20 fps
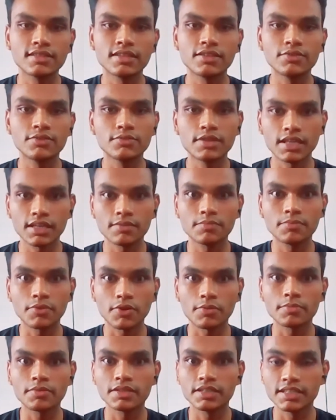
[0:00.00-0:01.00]
they do take
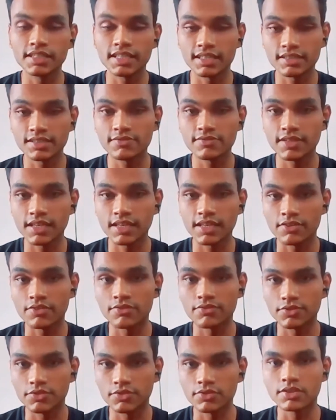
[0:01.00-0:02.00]
proper intensive
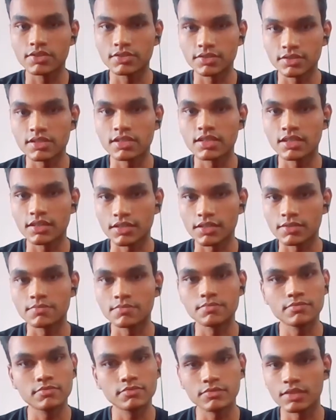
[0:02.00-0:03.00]
care of you, because
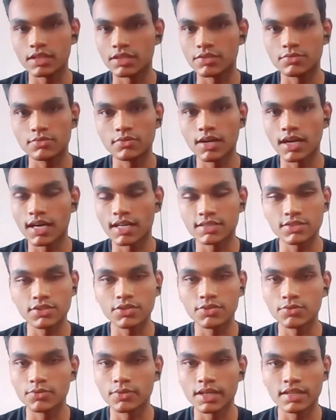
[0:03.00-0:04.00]
they do
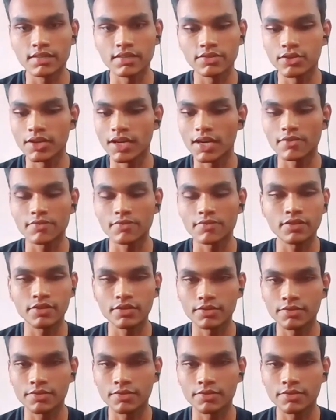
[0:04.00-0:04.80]
ask you whether you have